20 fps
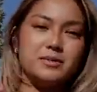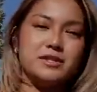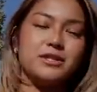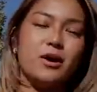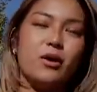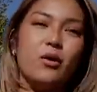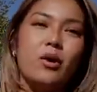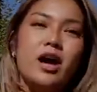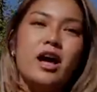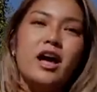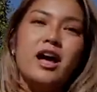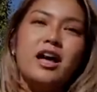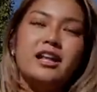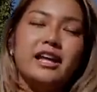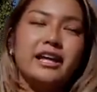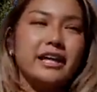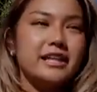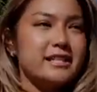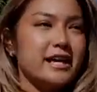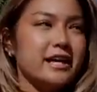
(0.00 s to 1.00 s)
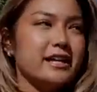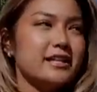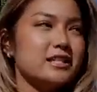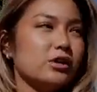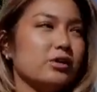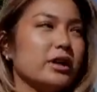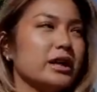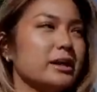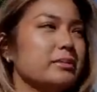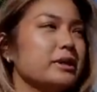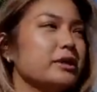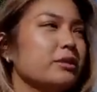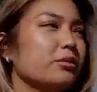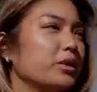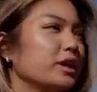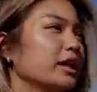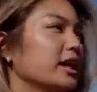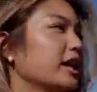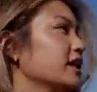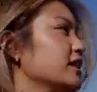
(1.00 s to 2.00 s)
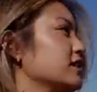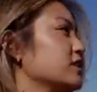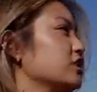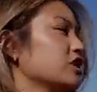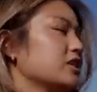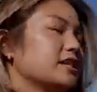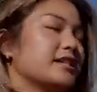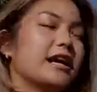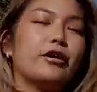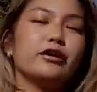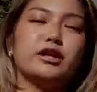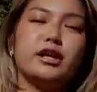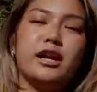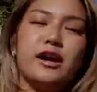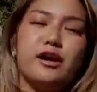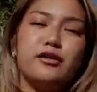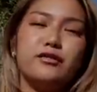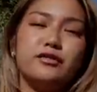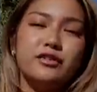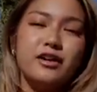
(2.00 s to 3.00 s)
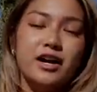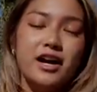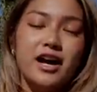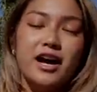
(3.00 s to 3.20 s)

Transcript: So like I said, it's already been a week and it's just now that I've,